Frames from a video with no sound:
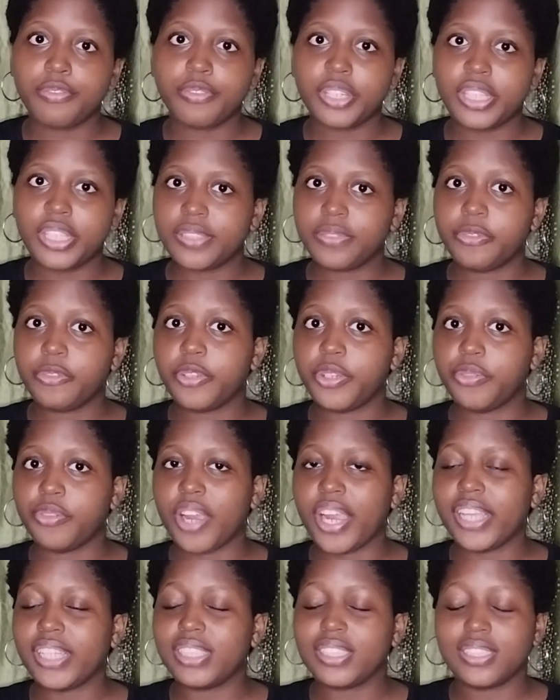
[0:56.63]
is free,
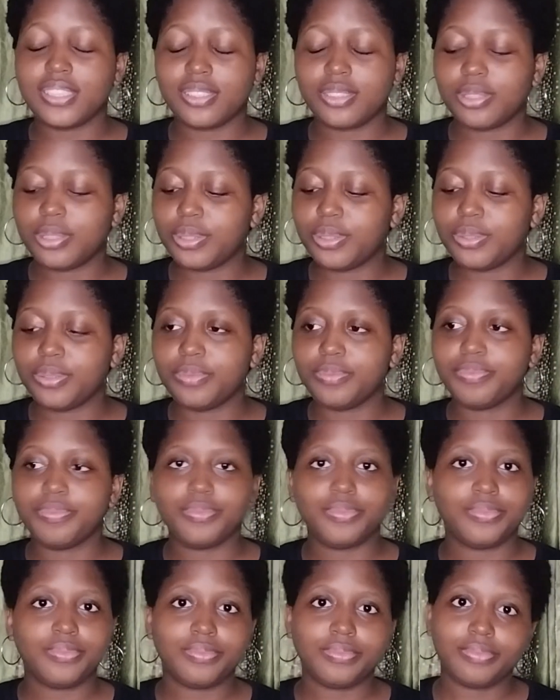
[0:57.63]
right? So
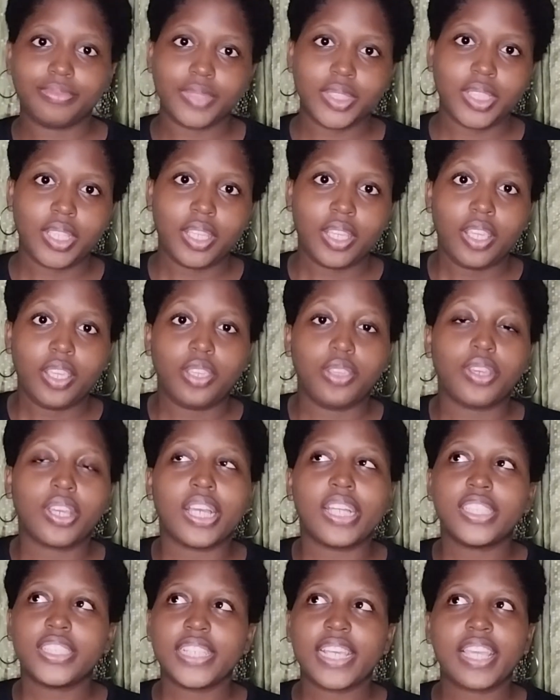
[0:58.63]
you
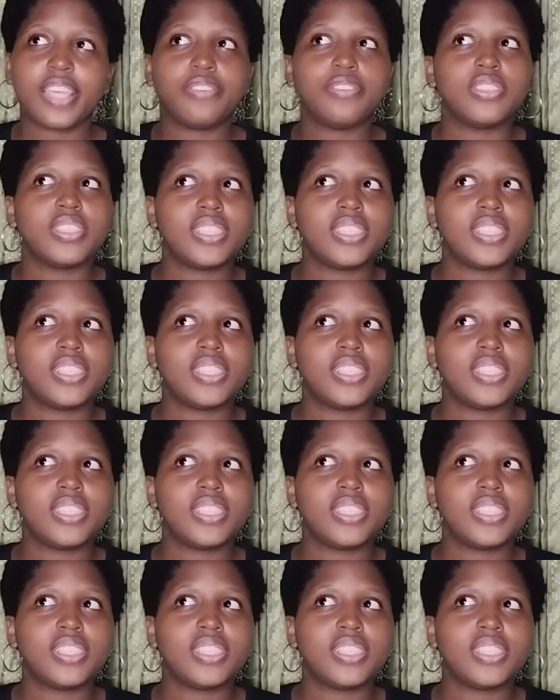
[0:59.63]
can check. If